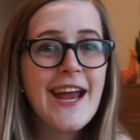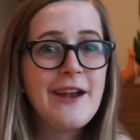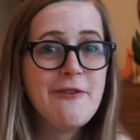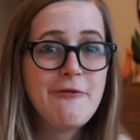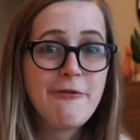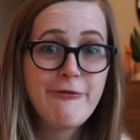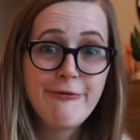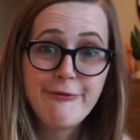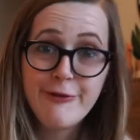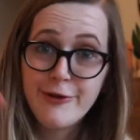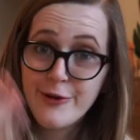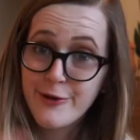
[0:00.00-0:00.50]
in
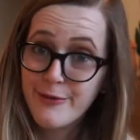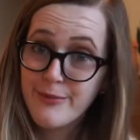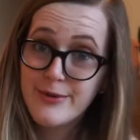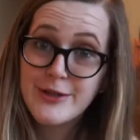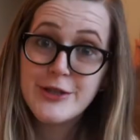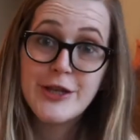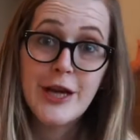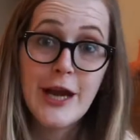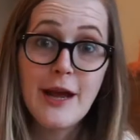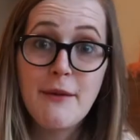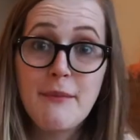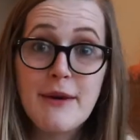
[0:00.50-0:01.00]
full
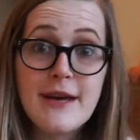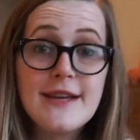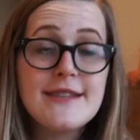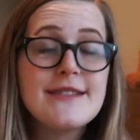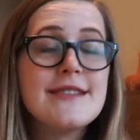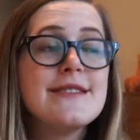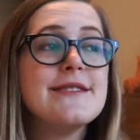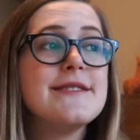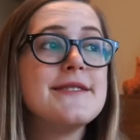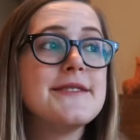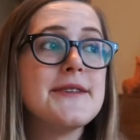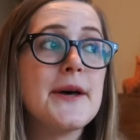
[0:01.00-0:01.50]
pajamas.
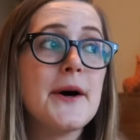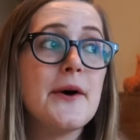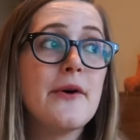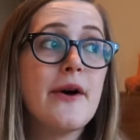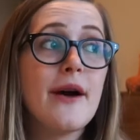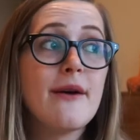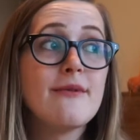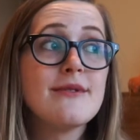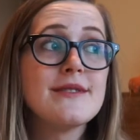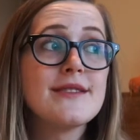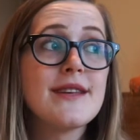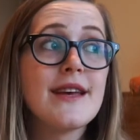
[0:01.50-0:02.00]
And so
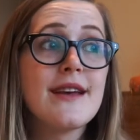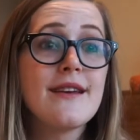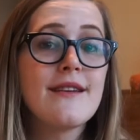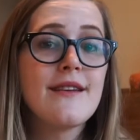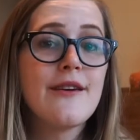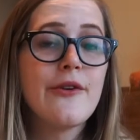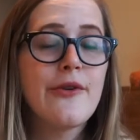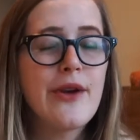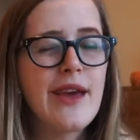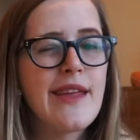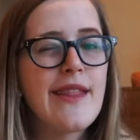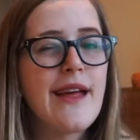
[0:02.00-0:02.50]
I was like,
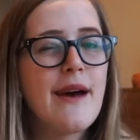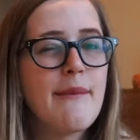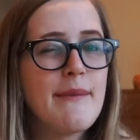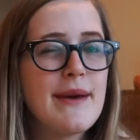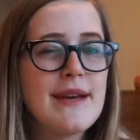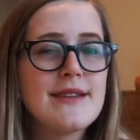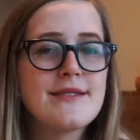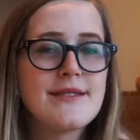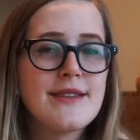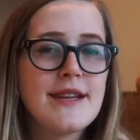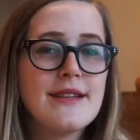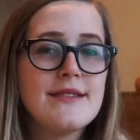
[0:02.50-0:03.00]
okay, that
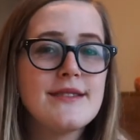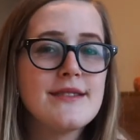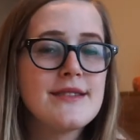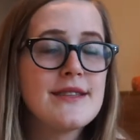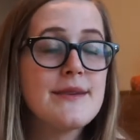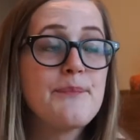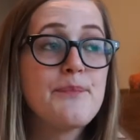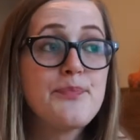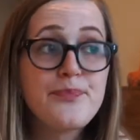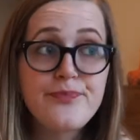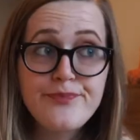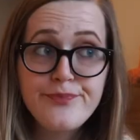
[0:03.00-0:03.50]
makes sense
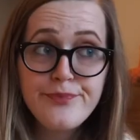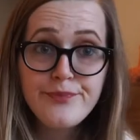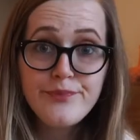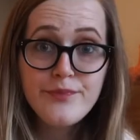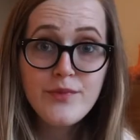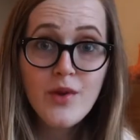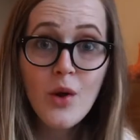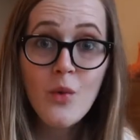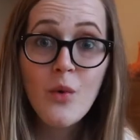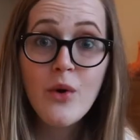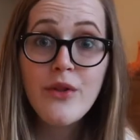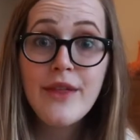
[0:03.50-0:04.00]

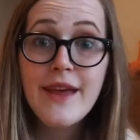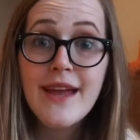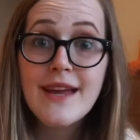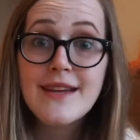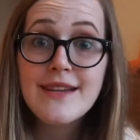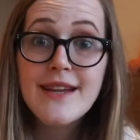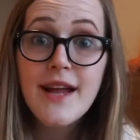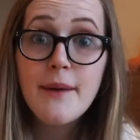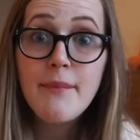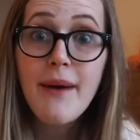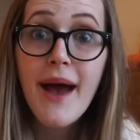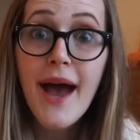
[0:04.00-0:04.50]
well they
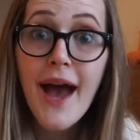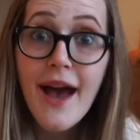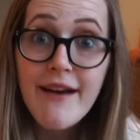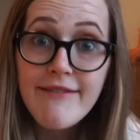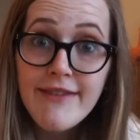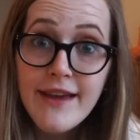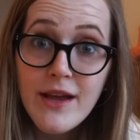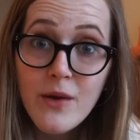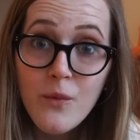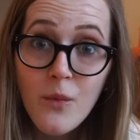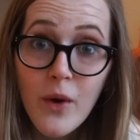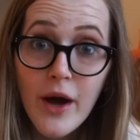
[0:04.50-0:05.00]
ended up
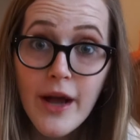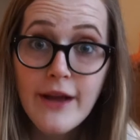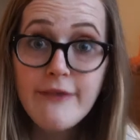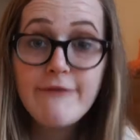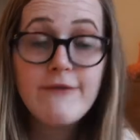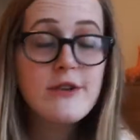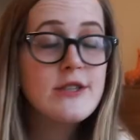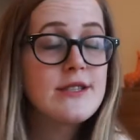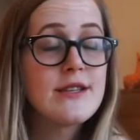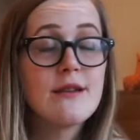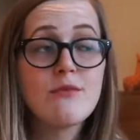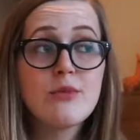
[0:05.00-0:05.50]
having one
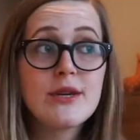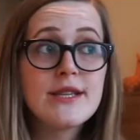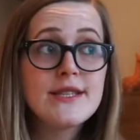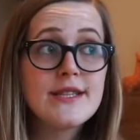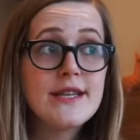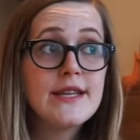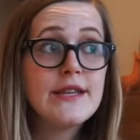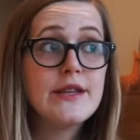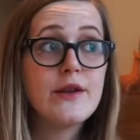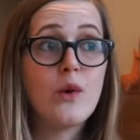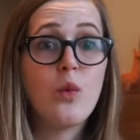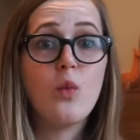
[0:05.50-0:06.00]
for some
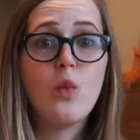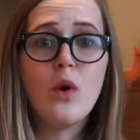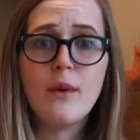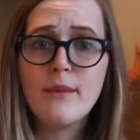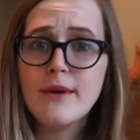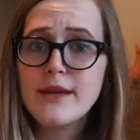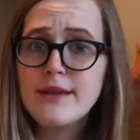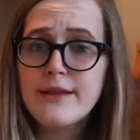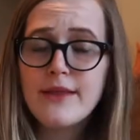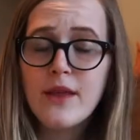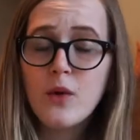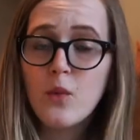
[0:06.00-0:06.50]
reason the
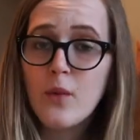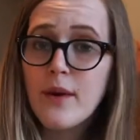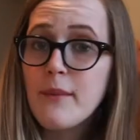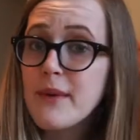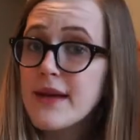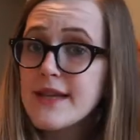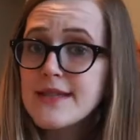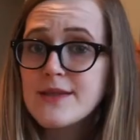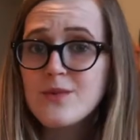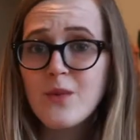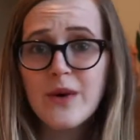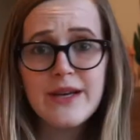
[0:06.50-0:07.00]
woman the
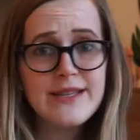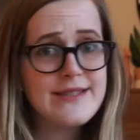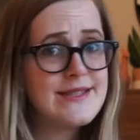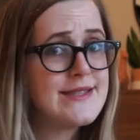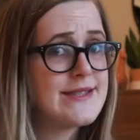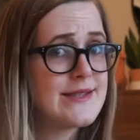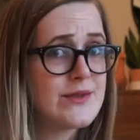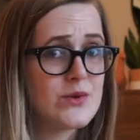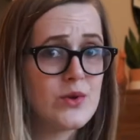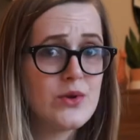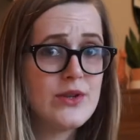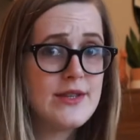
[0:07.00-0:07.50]
women's
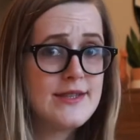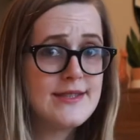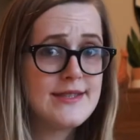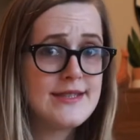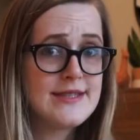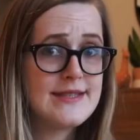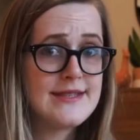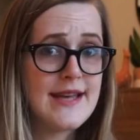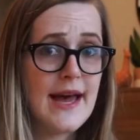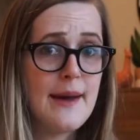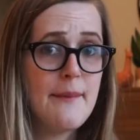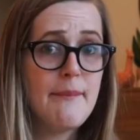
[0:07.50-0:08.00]
wasn't sold as a
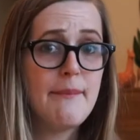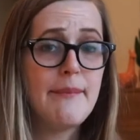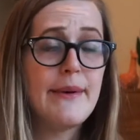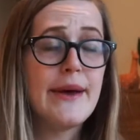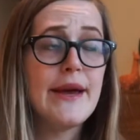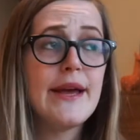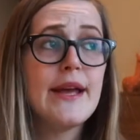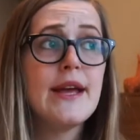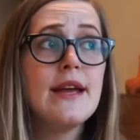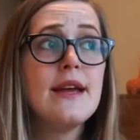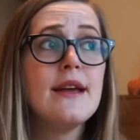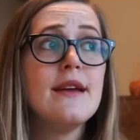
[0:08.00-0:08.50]
set
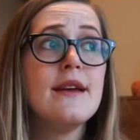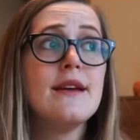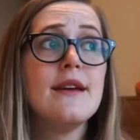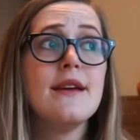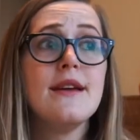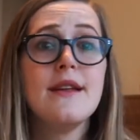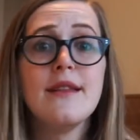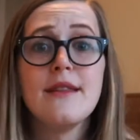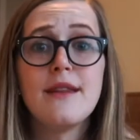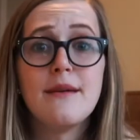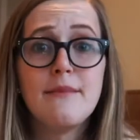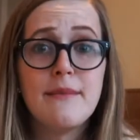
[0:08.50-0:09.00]
but
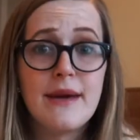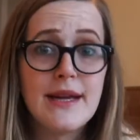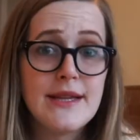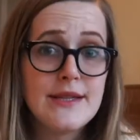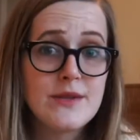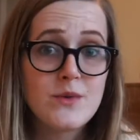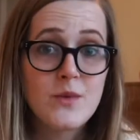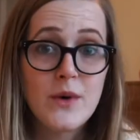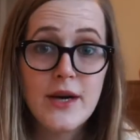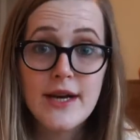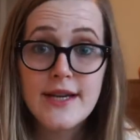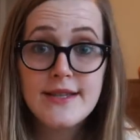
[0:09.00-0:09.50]
the
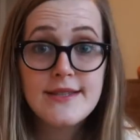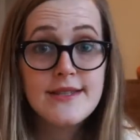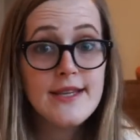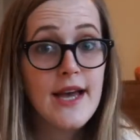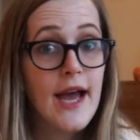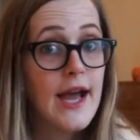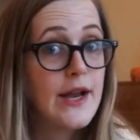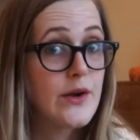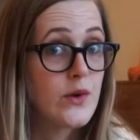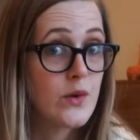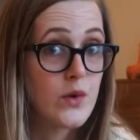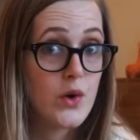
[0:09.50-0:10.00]
men's was
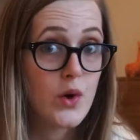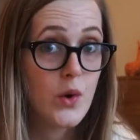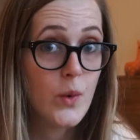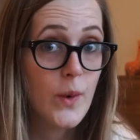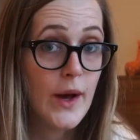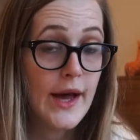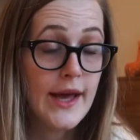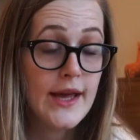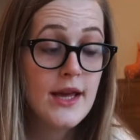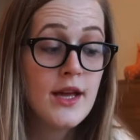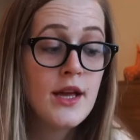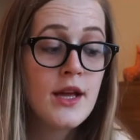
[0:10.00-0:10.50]
i don't know
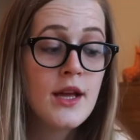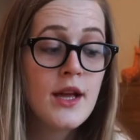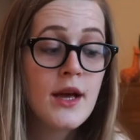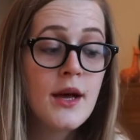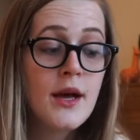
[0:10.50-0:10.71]
why